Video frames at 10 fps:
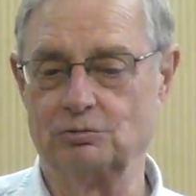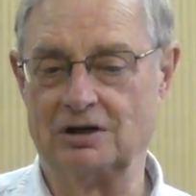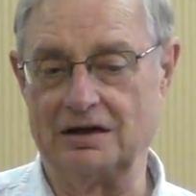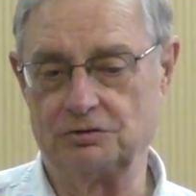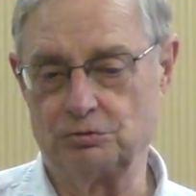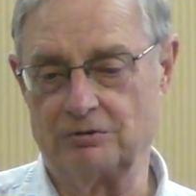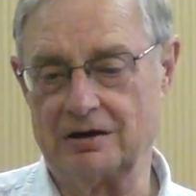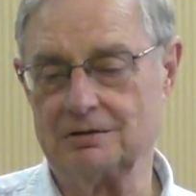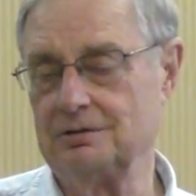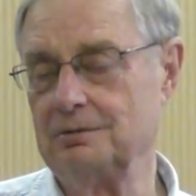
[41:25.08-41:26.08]
Not
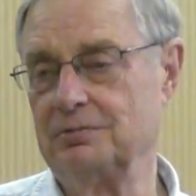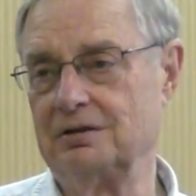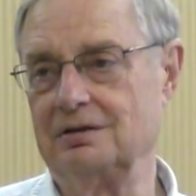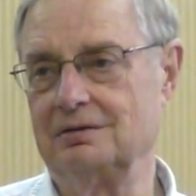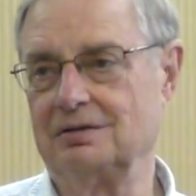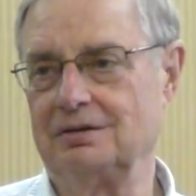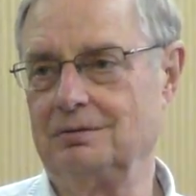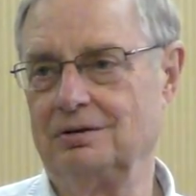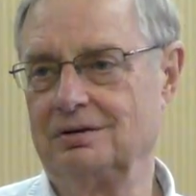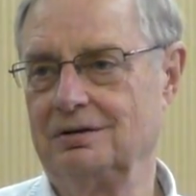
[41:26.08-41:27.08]
directly, but
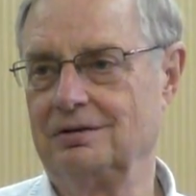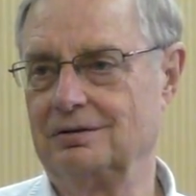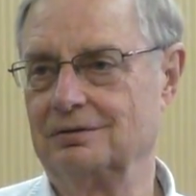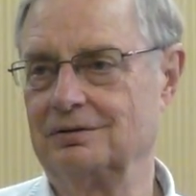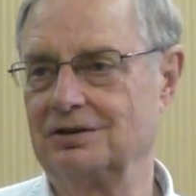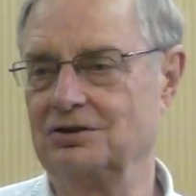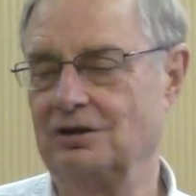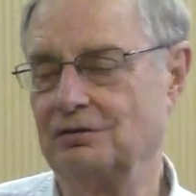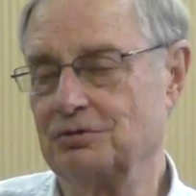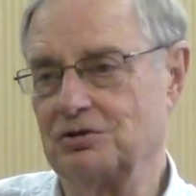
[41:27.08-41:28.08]
it's
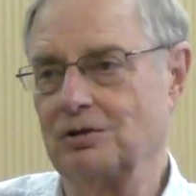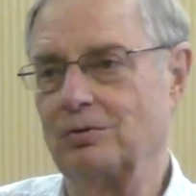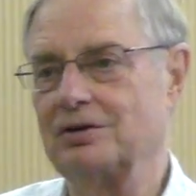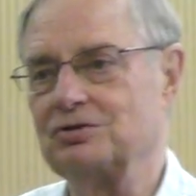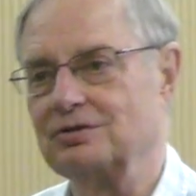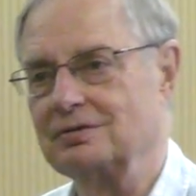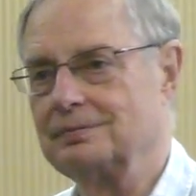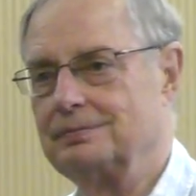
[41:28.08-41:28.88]
an interesting question.